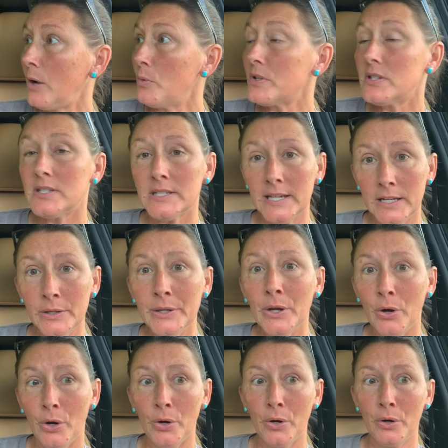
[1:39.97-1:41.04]
was telling
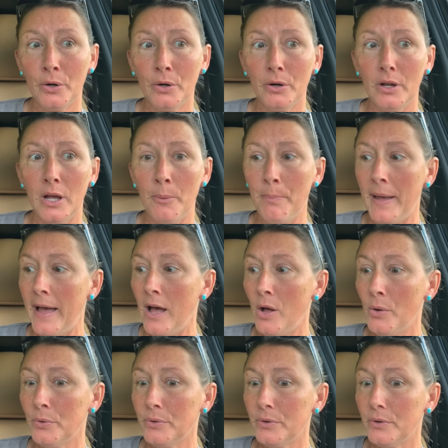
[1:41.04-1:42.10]
her
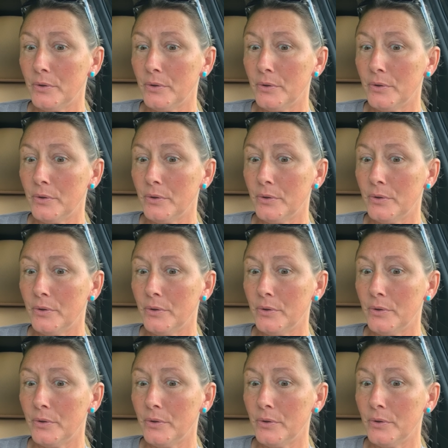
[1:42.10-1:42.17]
about